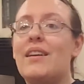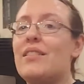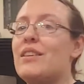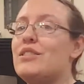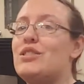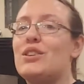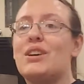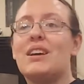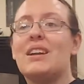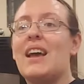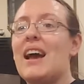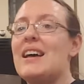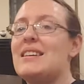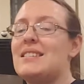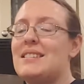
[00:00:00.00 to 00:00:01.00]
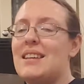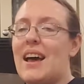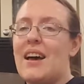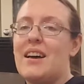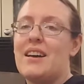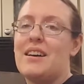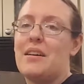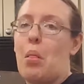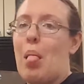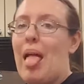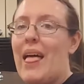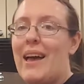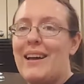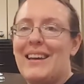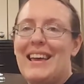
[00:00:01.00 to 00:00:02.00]
that you could guys have,
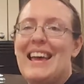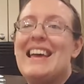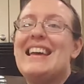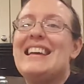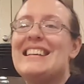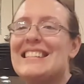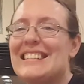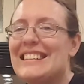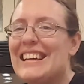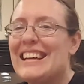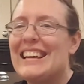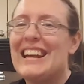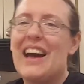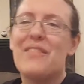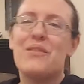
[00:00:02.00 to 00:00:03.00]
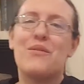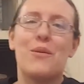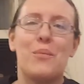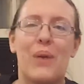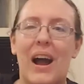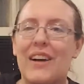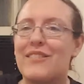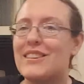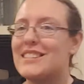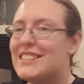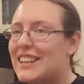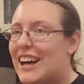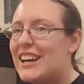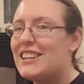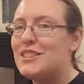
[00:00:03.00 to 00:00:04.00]
easily could have it for breakfast,
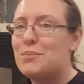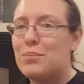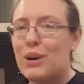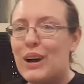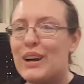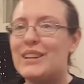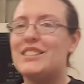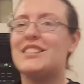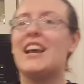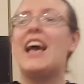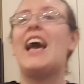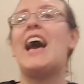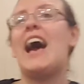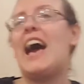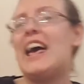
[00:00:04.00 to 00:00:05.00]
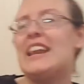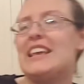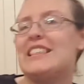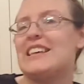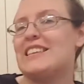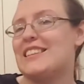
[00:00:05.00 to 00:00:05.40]
lunch, brunch, anything.